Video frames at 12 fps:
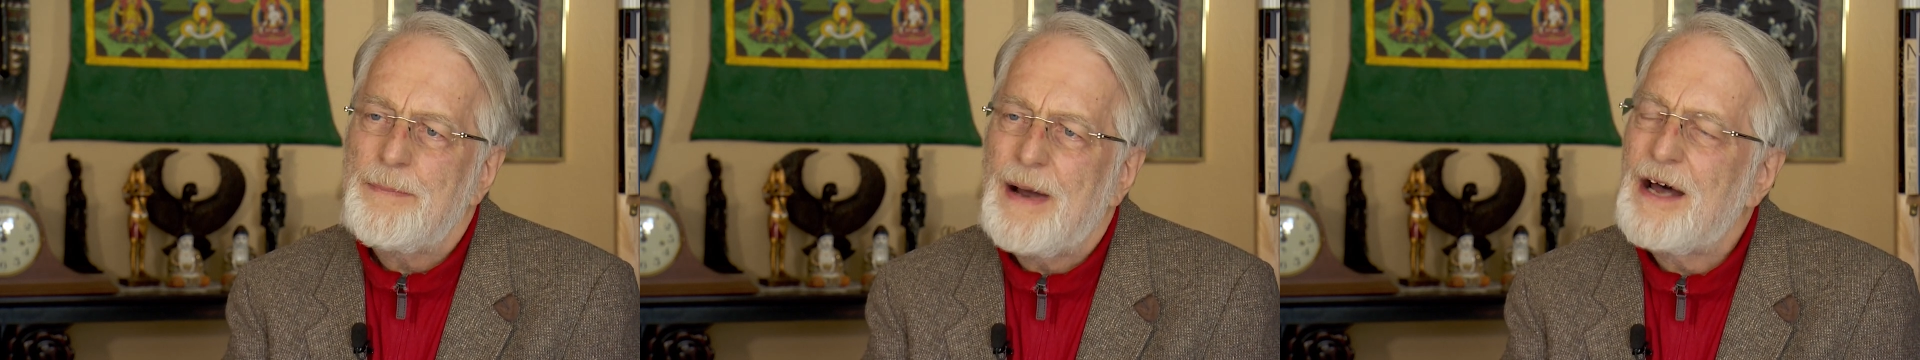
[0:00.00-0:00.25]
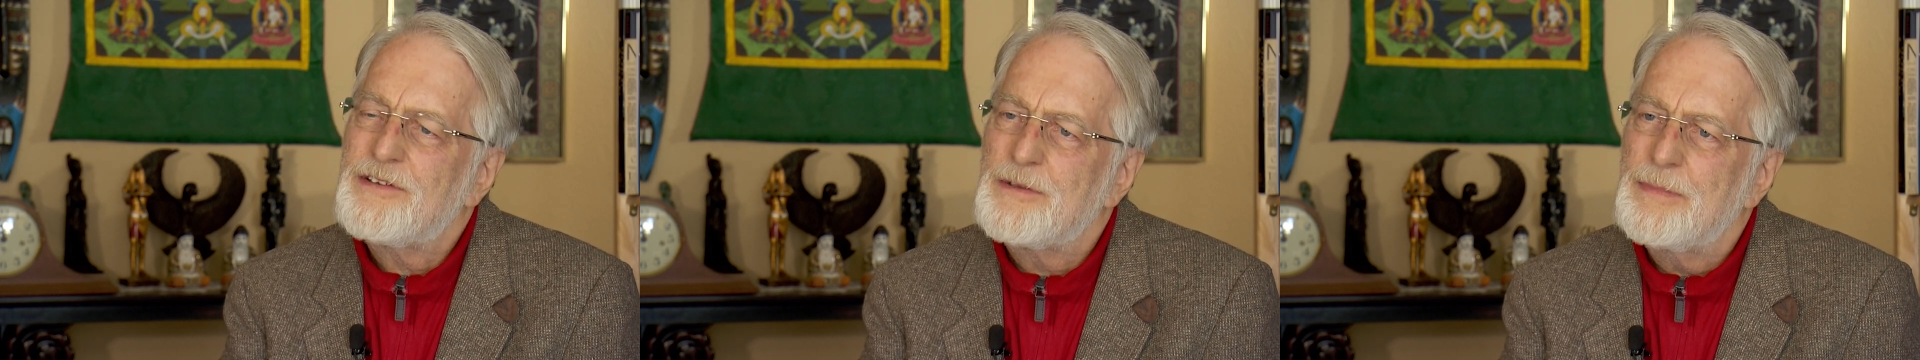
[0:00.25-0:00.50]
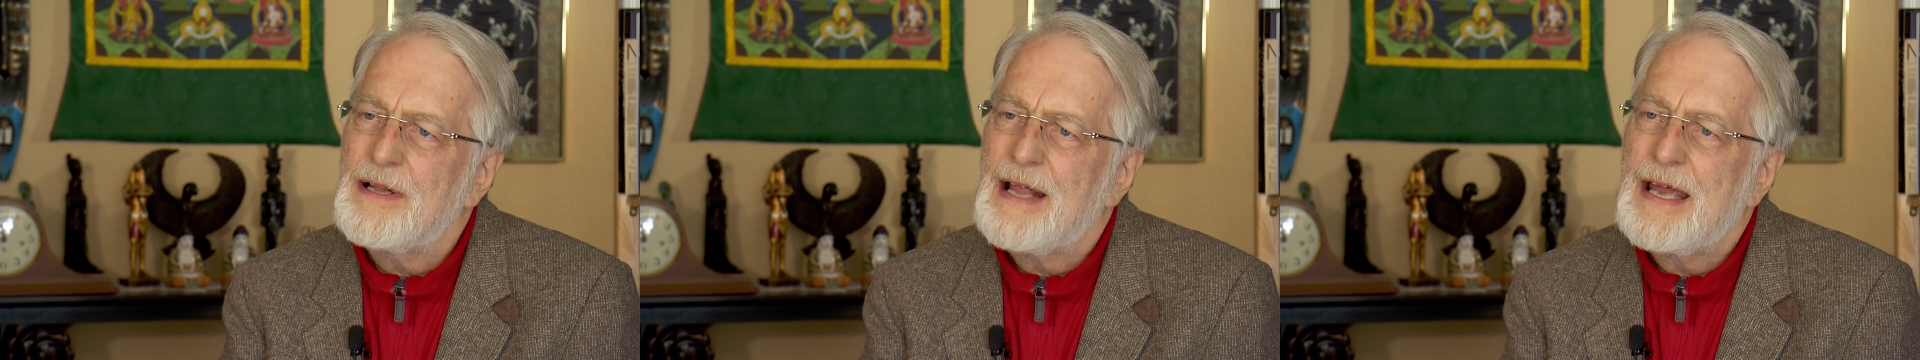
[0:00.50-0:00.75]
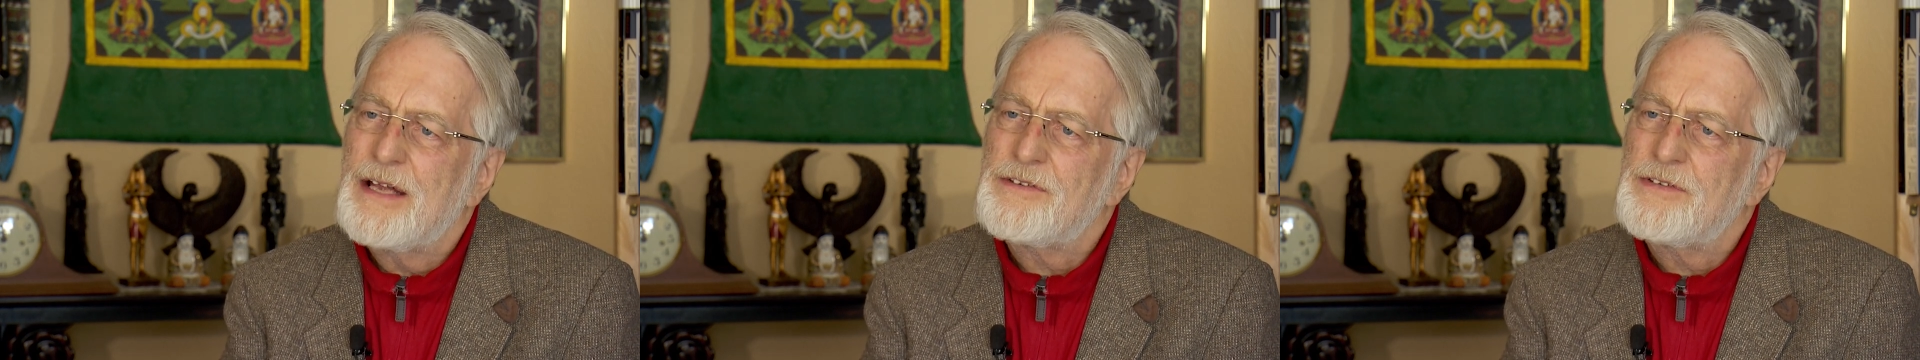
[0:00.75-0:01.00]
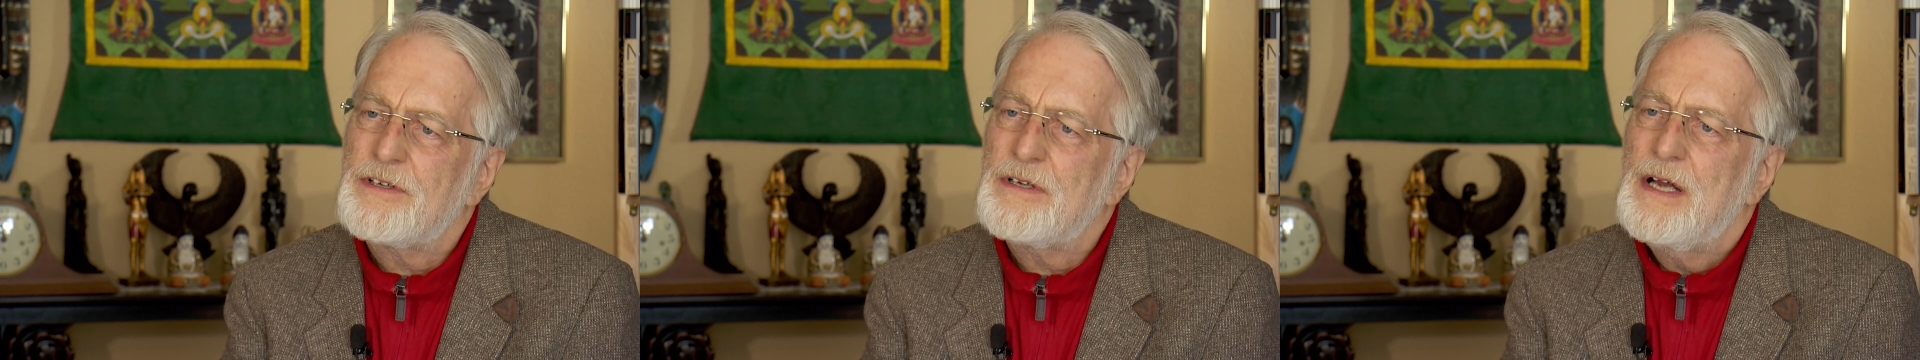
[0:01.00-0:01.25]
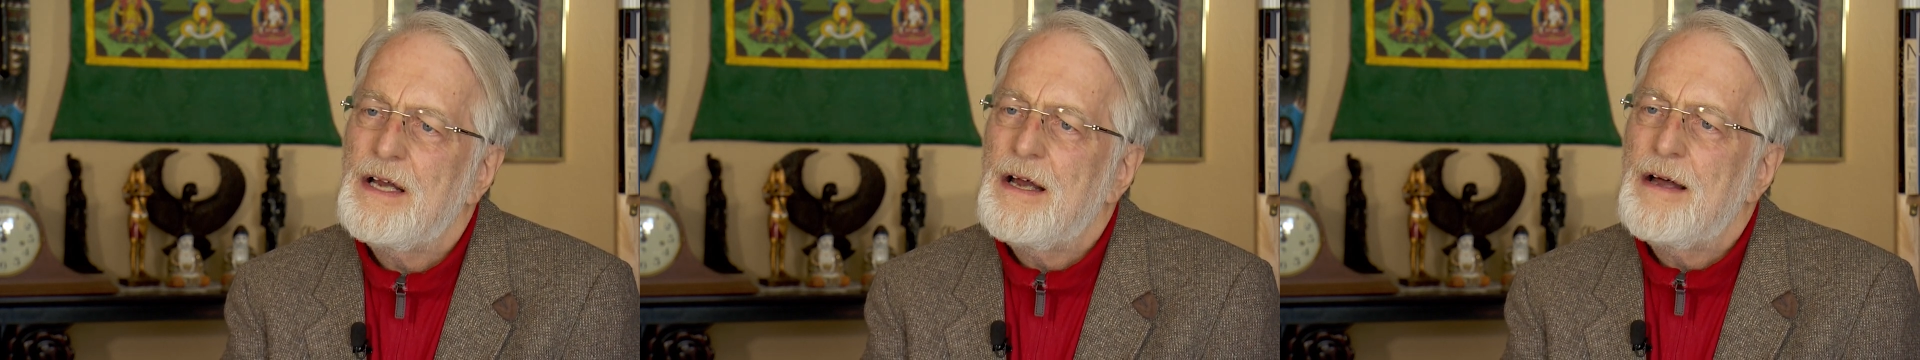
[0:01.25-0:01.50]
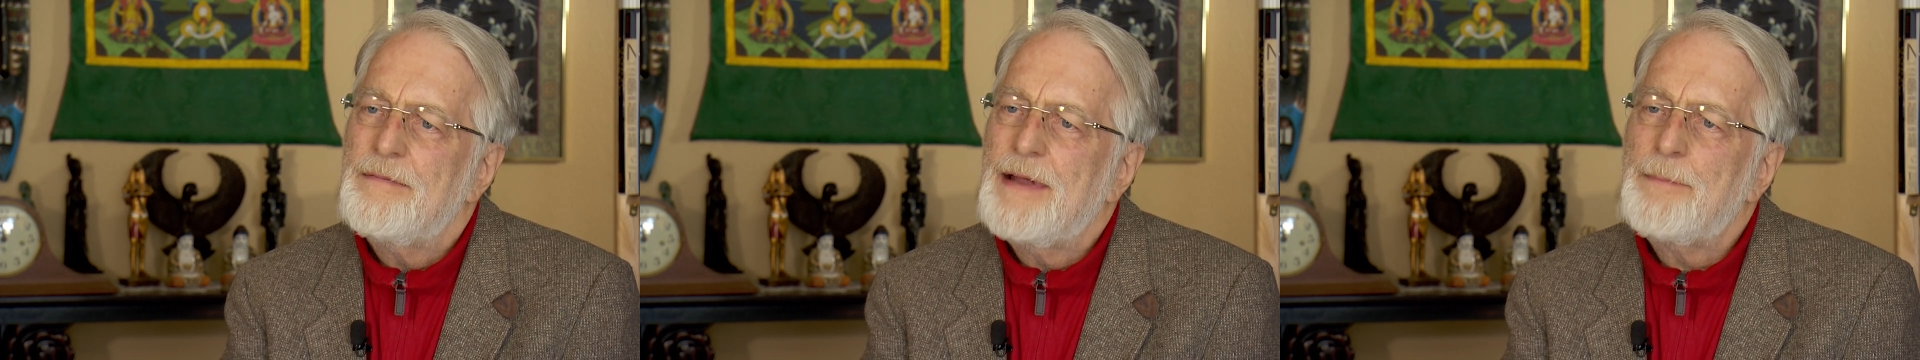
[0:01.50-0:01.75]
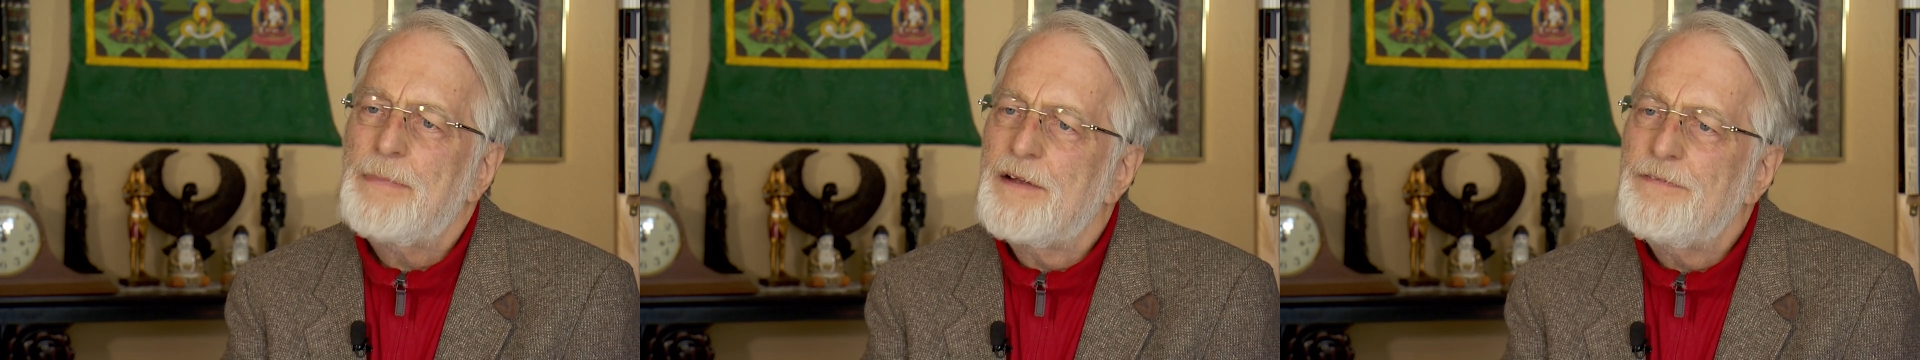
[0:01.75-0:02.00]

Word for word: possible answer, not by